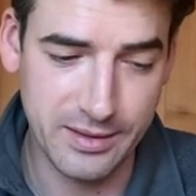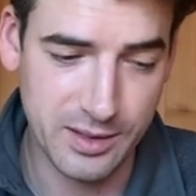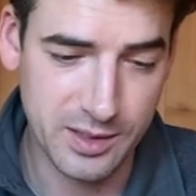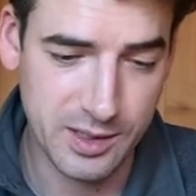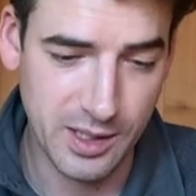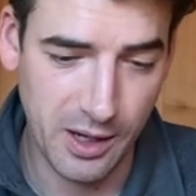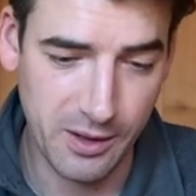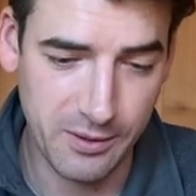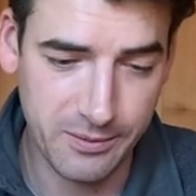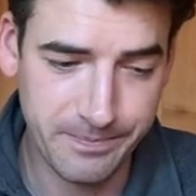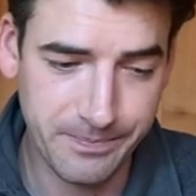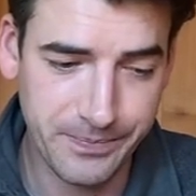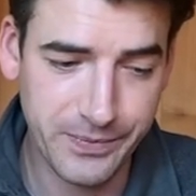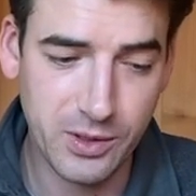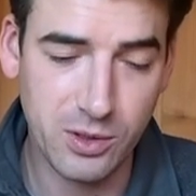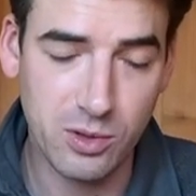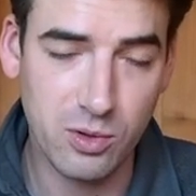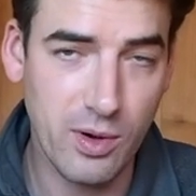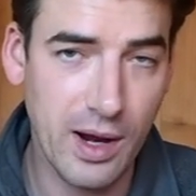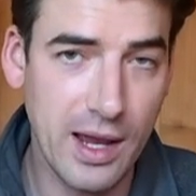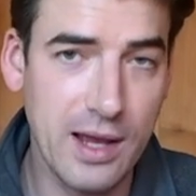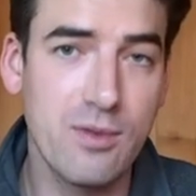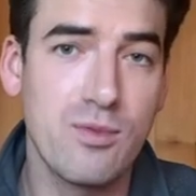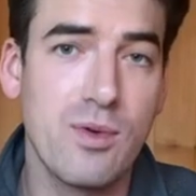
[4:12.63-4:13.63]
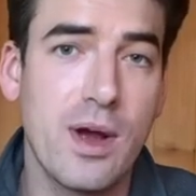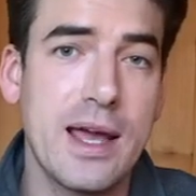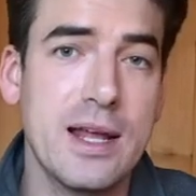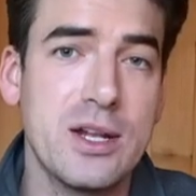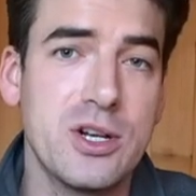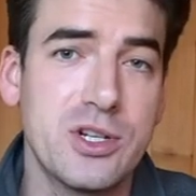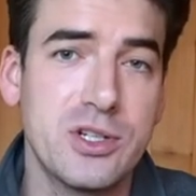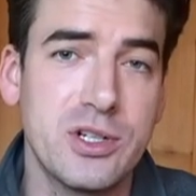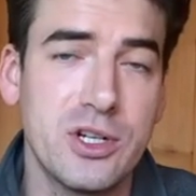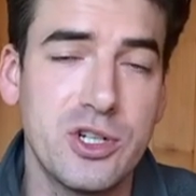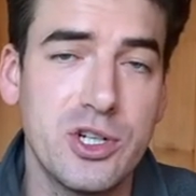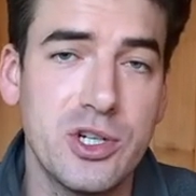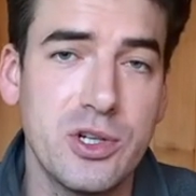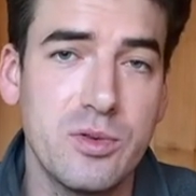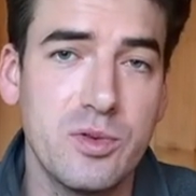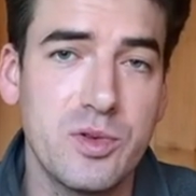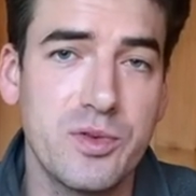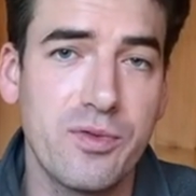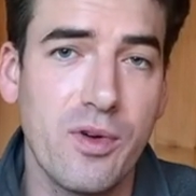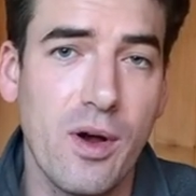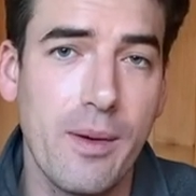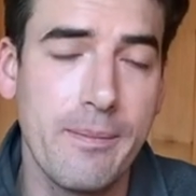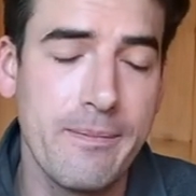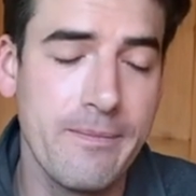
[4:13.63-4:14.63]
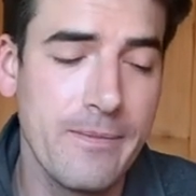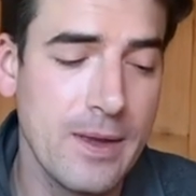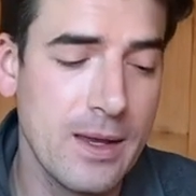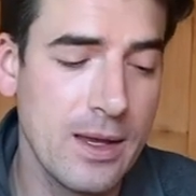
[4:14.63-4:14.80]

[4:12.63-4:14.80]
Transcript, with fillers: So great range to choose from.